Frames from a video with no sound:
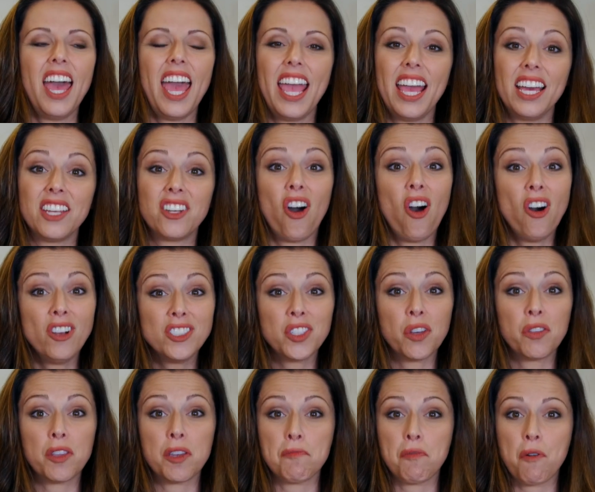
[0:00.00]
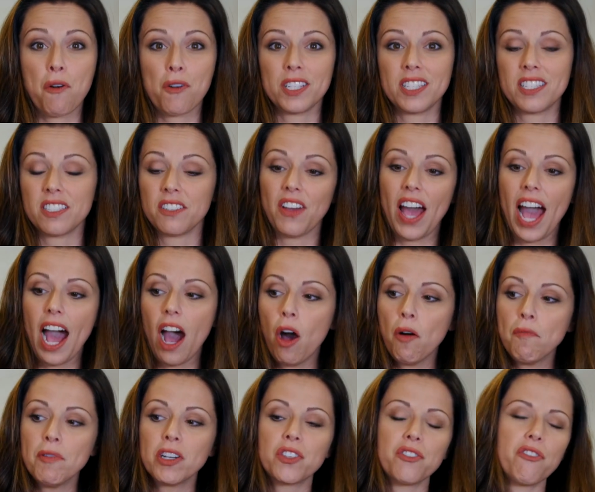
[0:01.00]
and also the importance of how
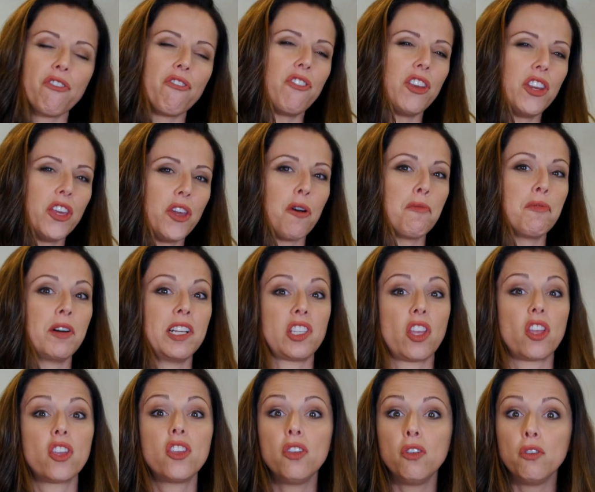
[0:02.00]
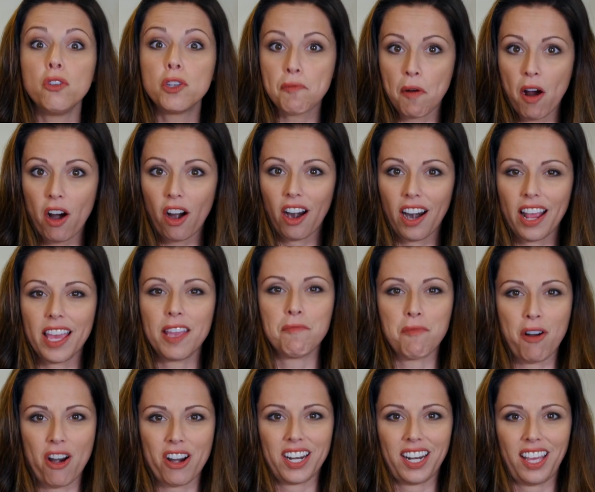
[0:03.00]
much video plays a huge part in
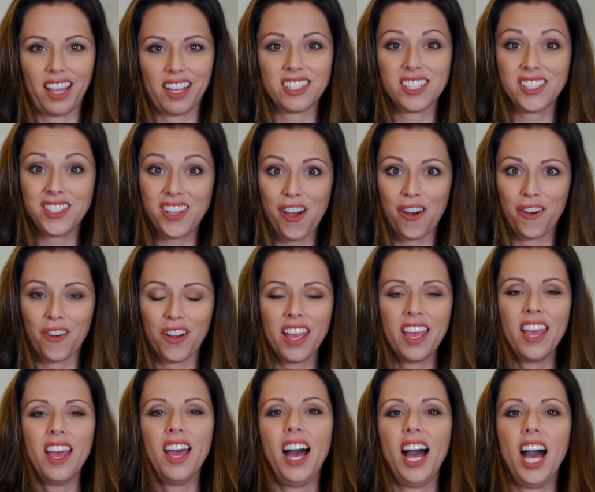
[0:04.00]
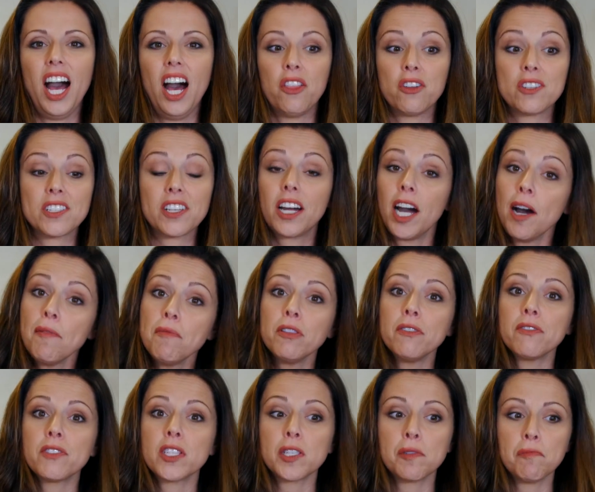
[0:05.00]
marketing. So there's a couple
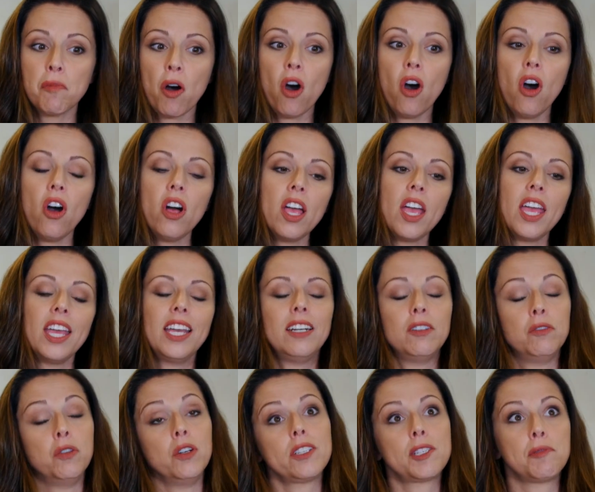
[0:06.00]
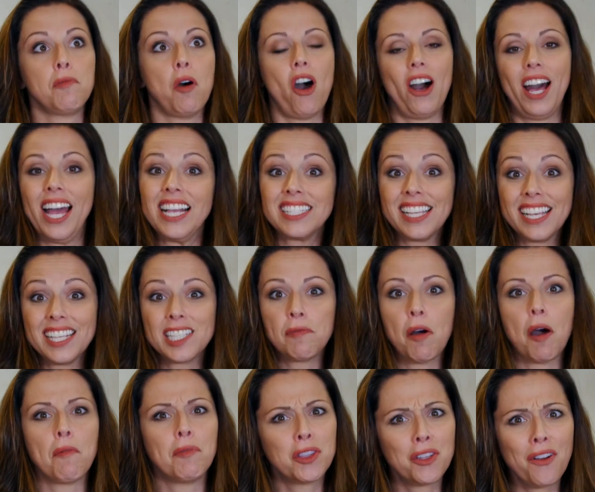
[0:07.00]
of small, I say
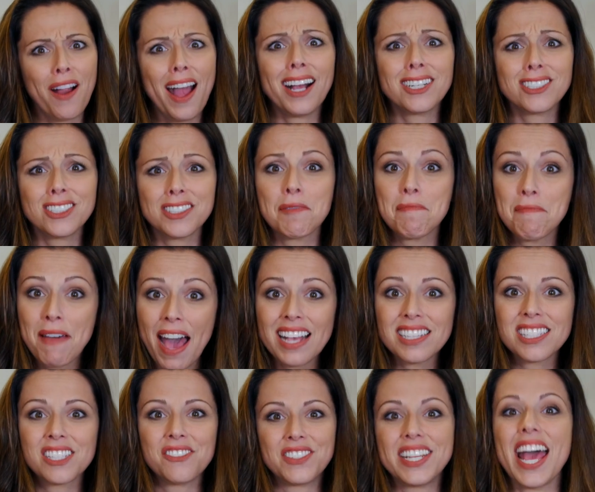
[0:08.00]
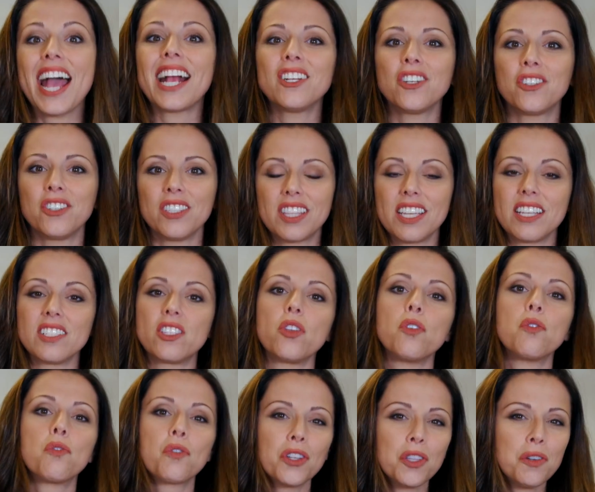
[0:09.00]
small, but they're actually massive technical things that
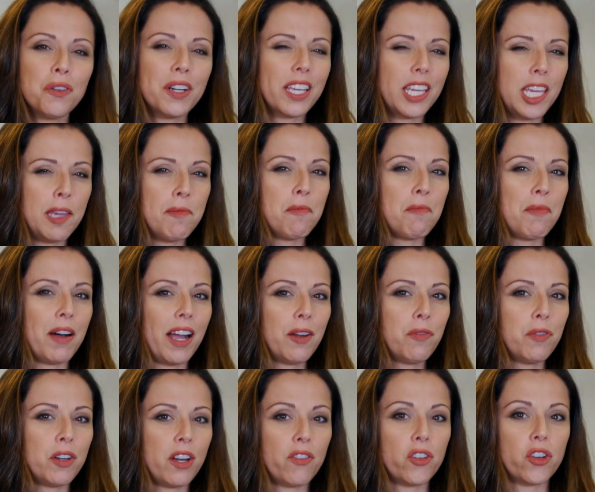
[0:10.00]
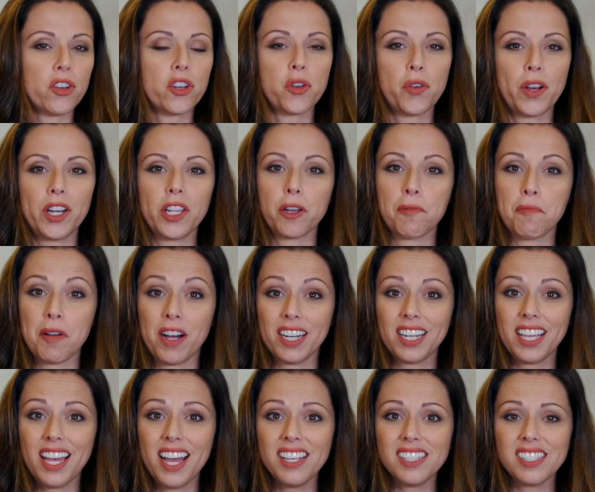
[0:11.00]
you really want to keep in mind whenever you're creating your
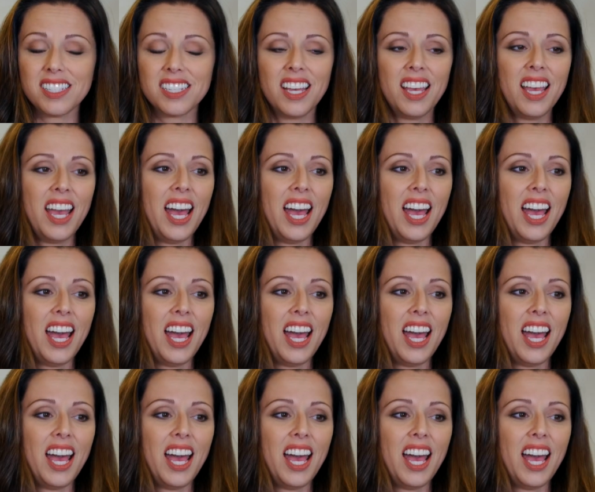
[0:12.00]
podcast.